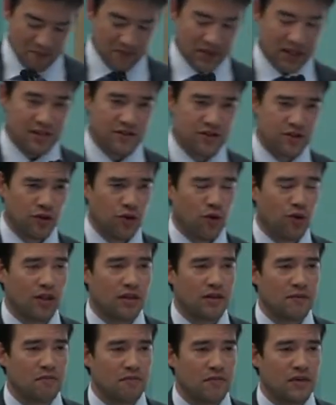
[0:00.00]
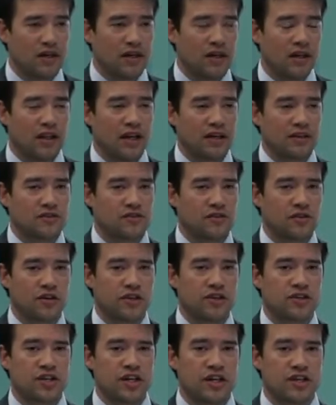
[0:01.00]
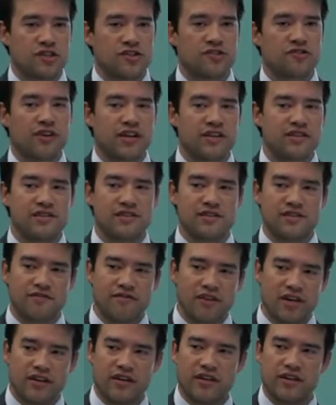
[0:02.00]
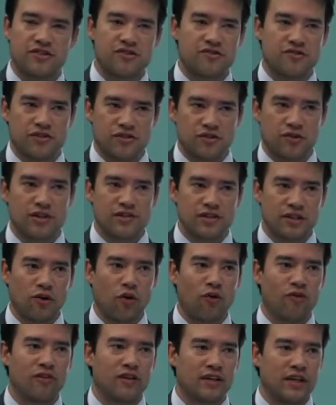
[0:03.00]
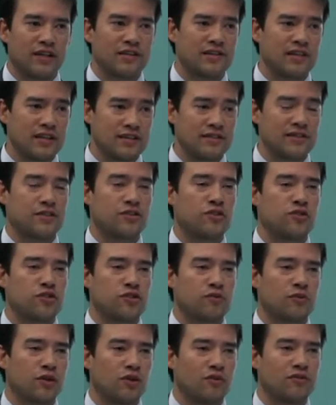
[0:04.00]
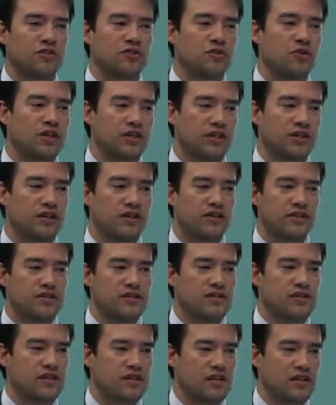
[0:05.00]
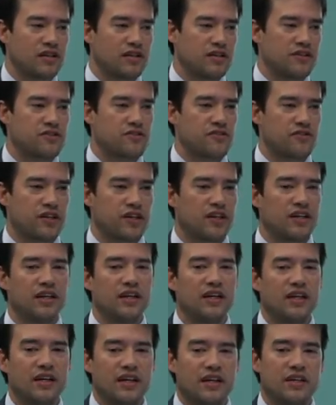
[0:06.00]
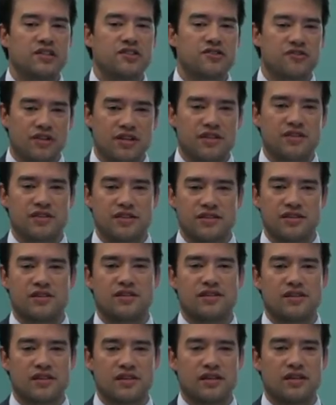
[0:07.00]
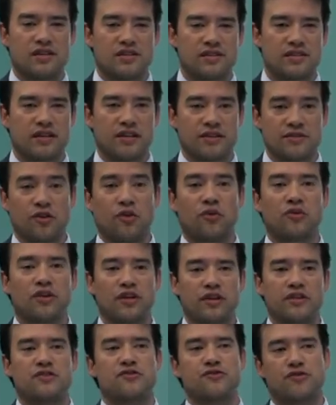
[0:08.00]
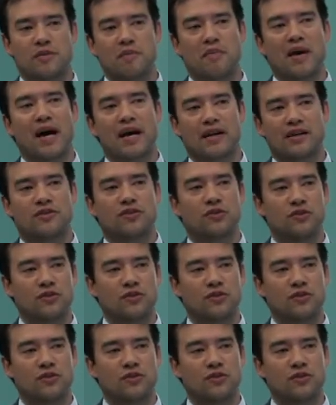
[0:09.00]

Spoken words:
As you know, London Stock Exchange traces its very history. So as an institution with over 200 years history, it traces its own history back to